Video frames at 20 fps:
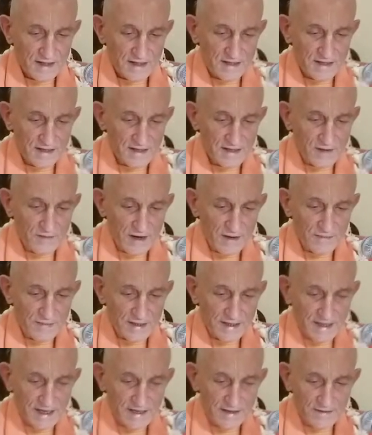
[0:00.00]
The Nawab
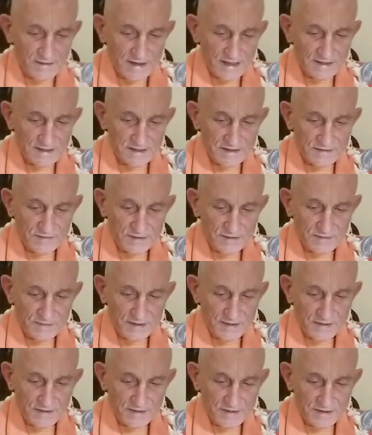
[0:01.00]
again arrested
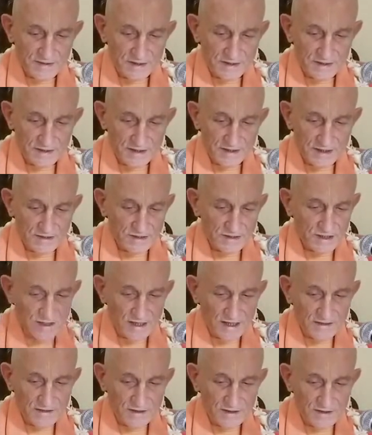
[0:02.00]

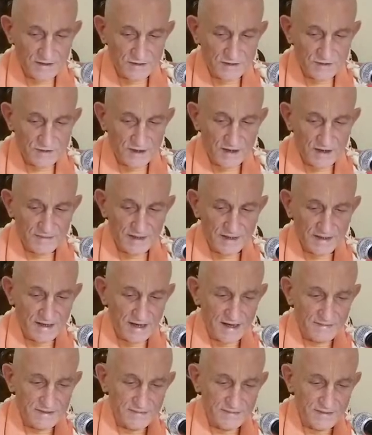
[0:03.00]
Sanatana Goswami and
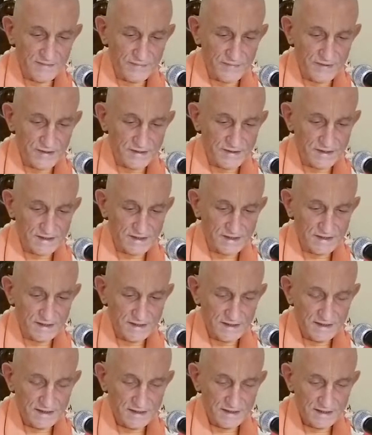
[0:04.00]
kept him in
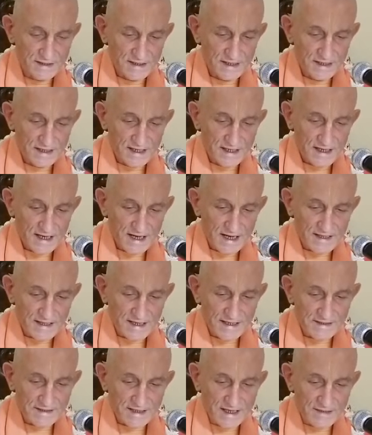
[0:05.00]
prison.
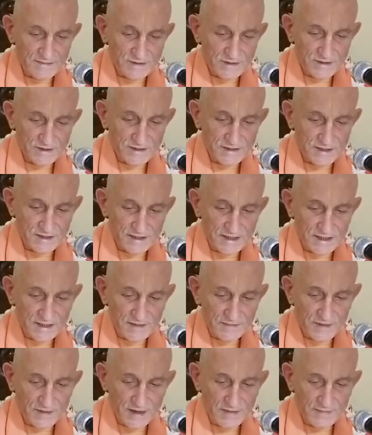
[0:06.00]
At that time, Sri
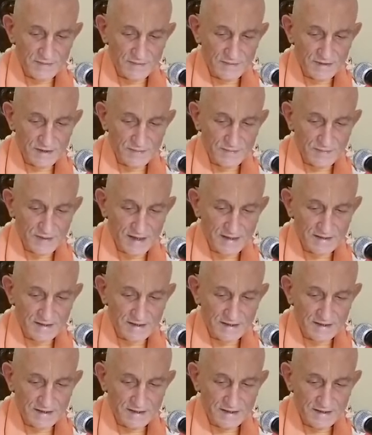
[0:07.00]
Caitanya Mahaprabhu
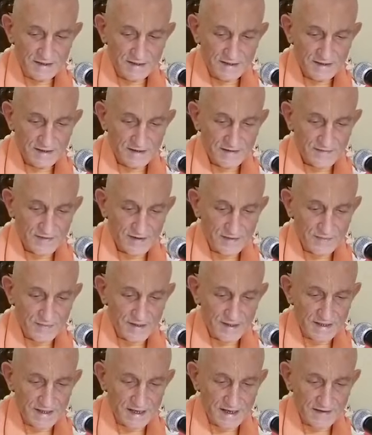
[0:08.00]
departed for
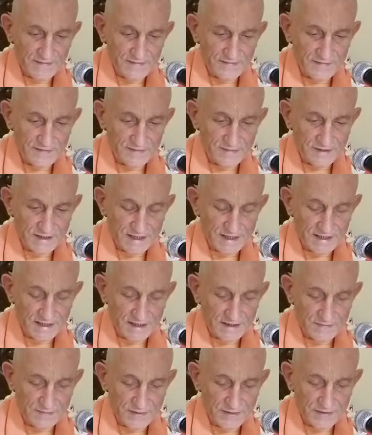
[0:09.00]
Vrindavan from
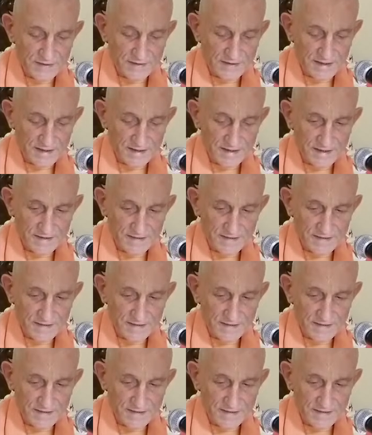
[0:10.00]
Jagannath Puri.